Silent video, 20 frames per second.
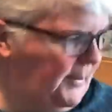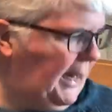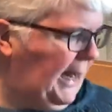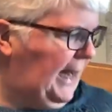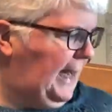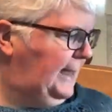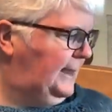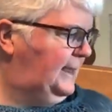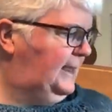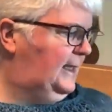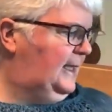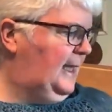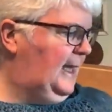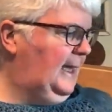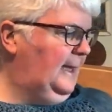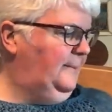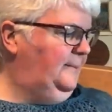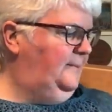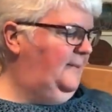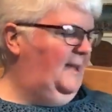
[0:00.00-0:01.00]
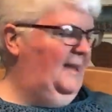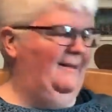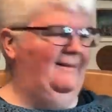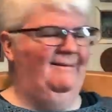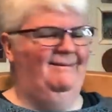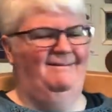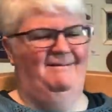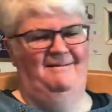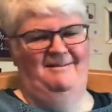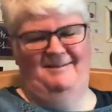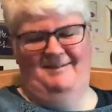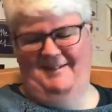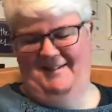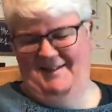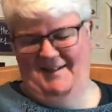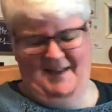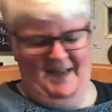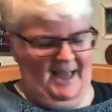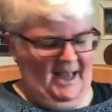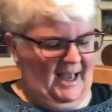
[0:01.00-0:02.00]
last thing
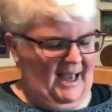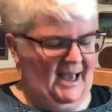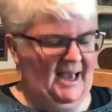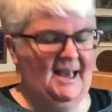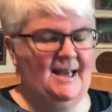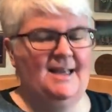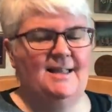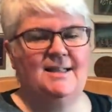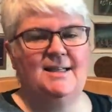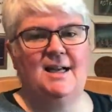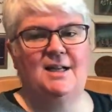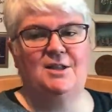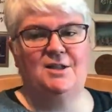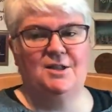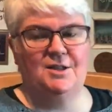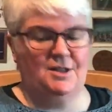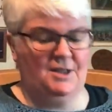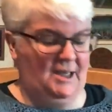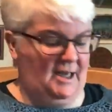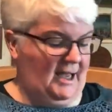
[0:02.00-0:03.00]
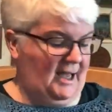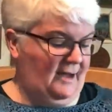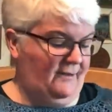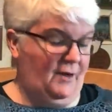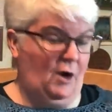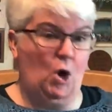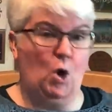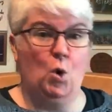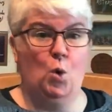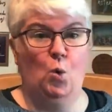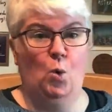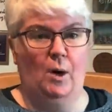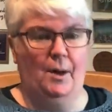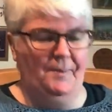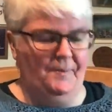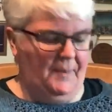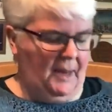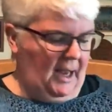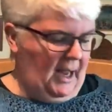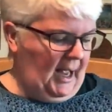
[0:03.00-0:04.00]
is I just have a hoe,
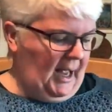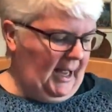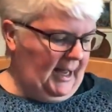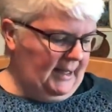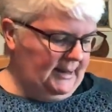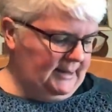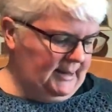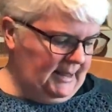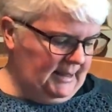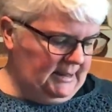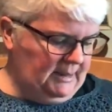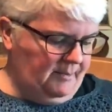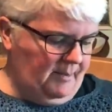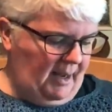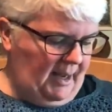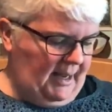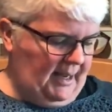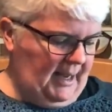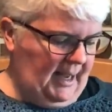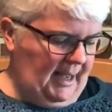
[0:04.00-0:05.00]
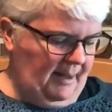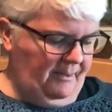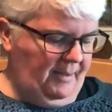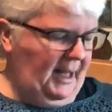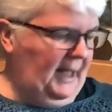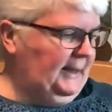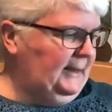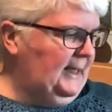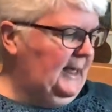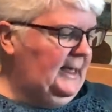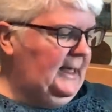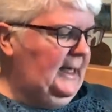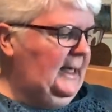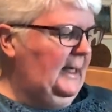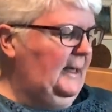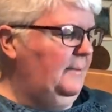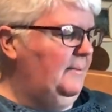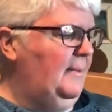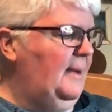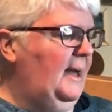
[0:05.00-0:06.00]
and it's my handbag
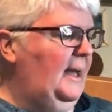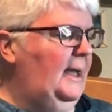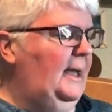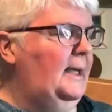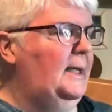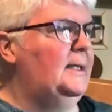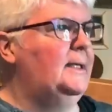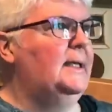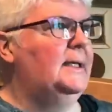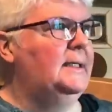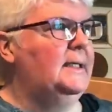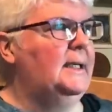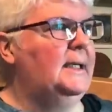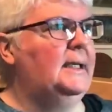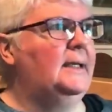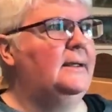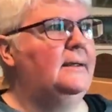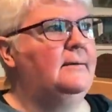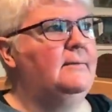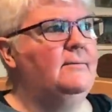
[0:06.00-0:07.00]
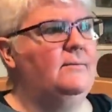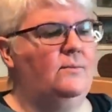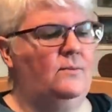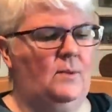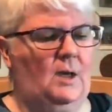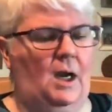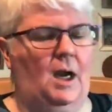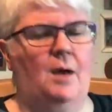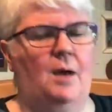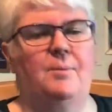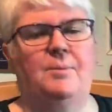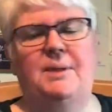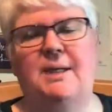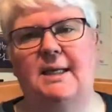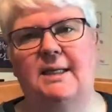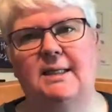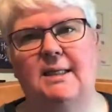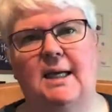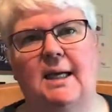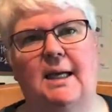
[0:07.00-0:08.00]
knitting, my knitting club
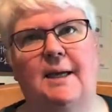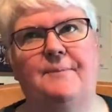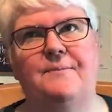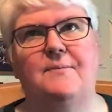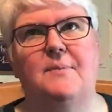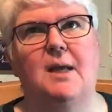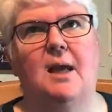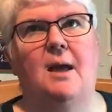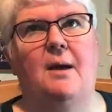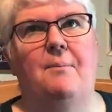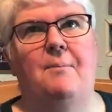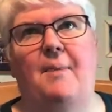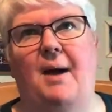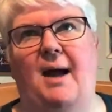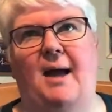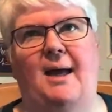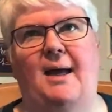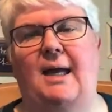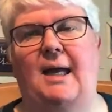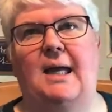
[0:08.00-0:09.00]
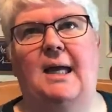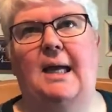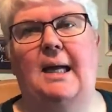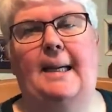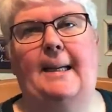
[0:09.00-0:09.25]
knitting, my